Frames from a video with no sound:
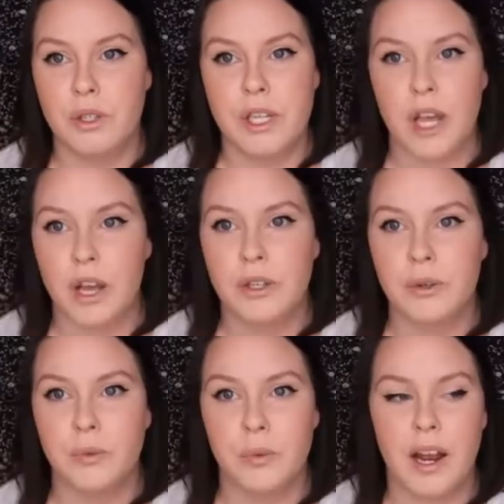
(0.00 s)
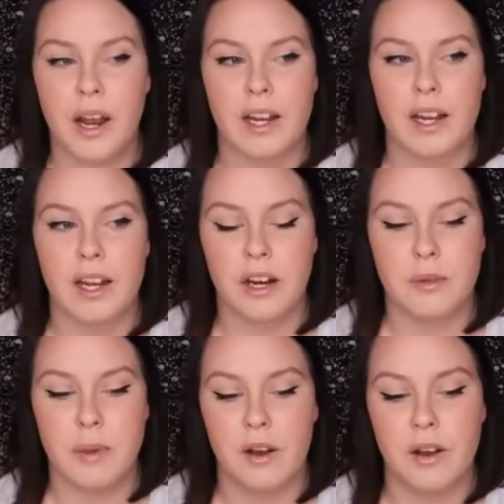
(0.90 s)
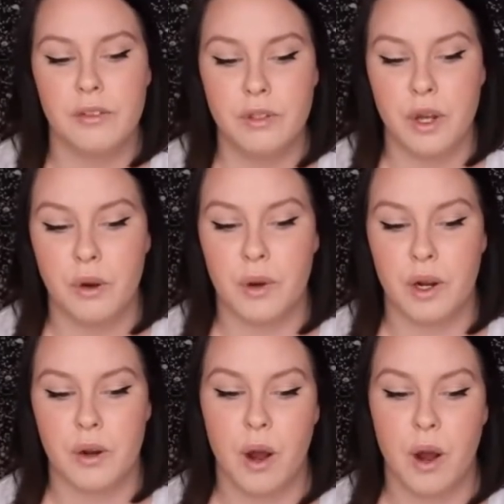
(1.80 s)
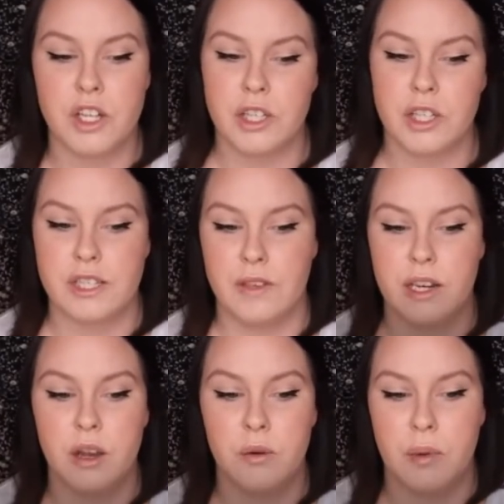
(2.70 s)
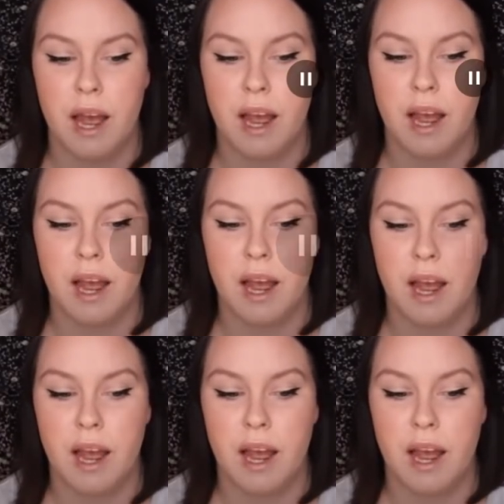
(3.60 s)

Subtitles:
And I will tell you what I talked about if you don't want to watch this video back.